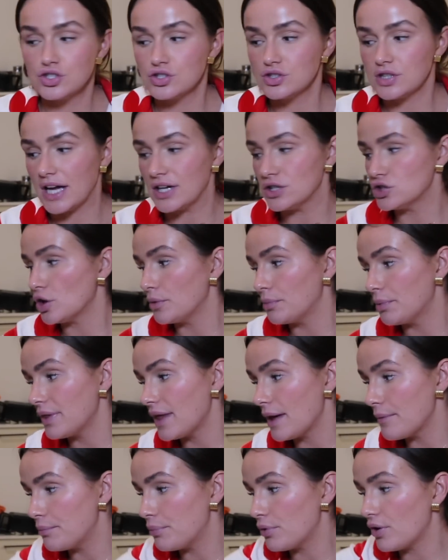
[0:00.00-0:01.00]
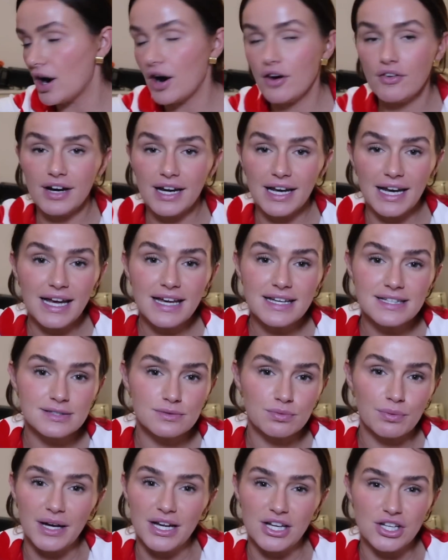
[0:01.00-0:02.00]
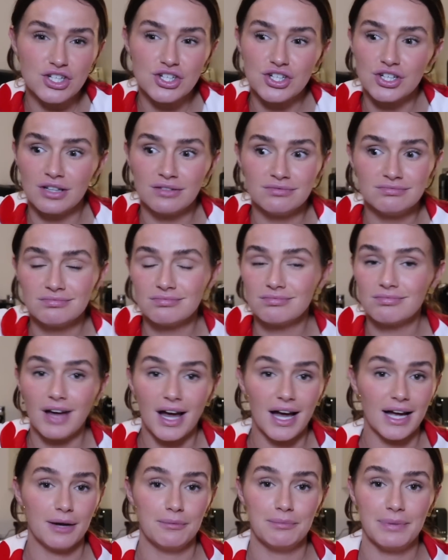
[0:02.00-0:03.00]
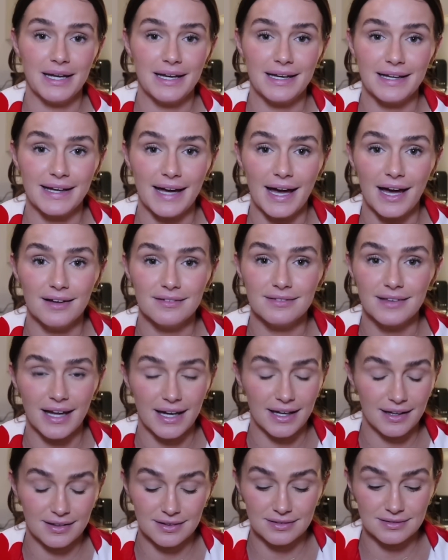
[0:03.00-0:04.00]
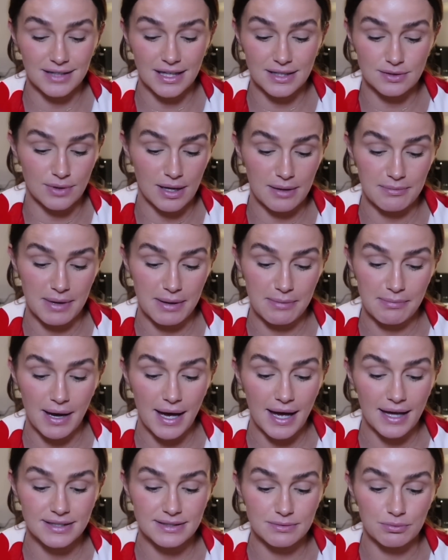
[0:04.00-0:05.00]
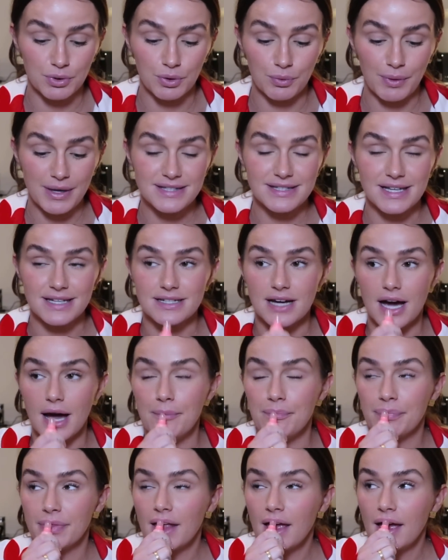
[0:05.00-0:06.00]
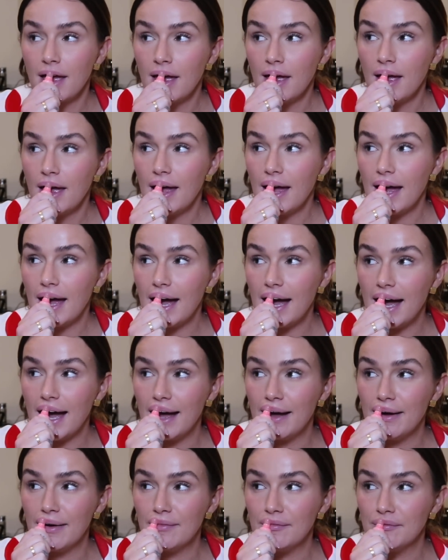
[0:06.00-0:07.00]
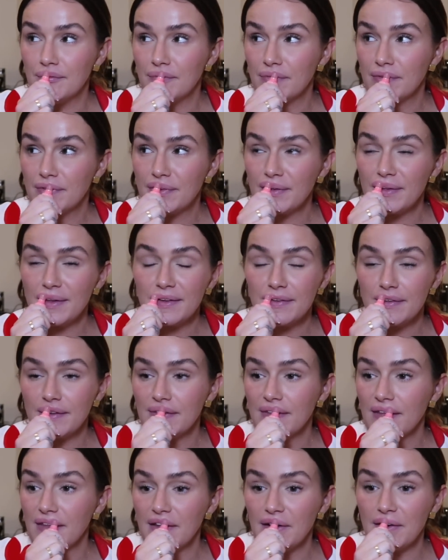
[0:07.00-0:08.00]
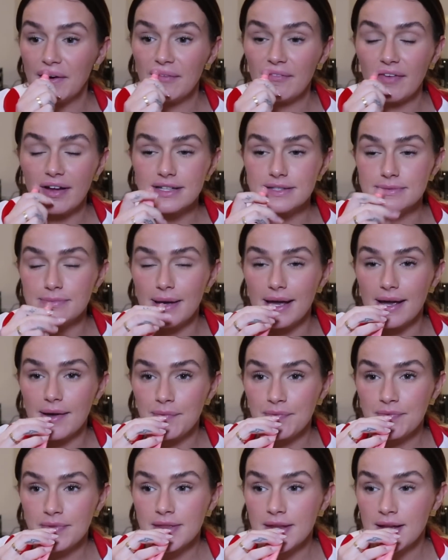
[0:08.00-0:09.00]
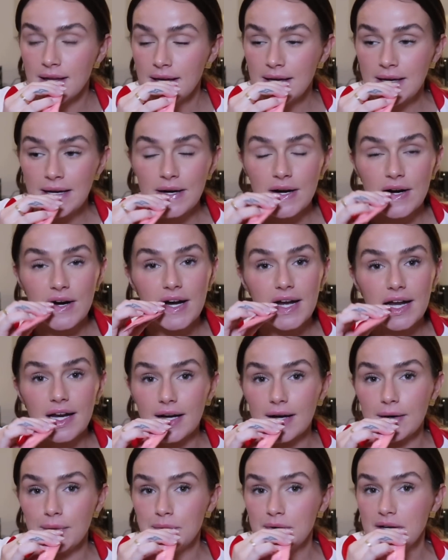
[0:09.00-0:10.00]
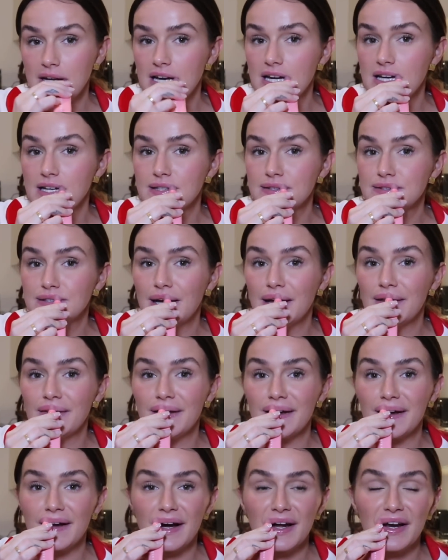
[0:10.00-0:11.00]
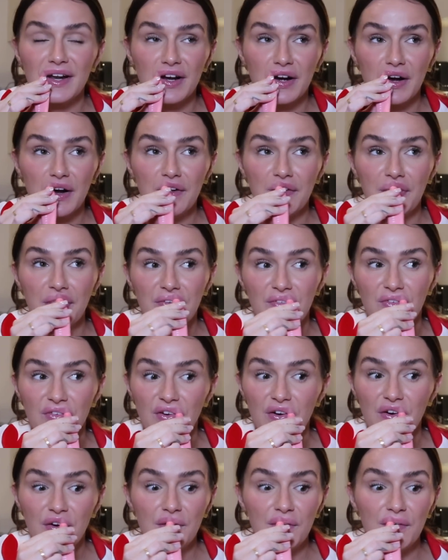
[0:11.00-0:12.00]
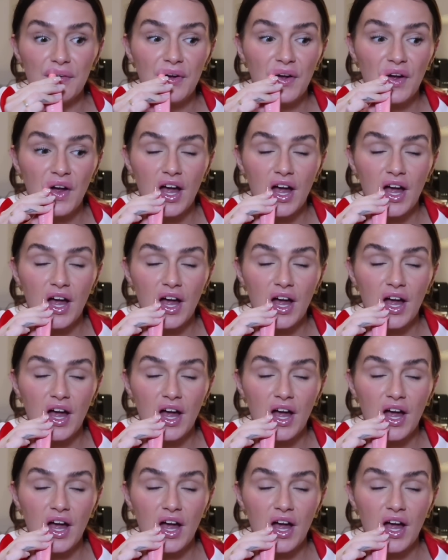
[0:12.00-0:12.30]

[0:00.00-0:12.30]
like top of their priority list, which I completely get. Like, that's what I mean by I didn't want to waste their time. So they said that they'll get back to me in a couple of days, and they kind of go through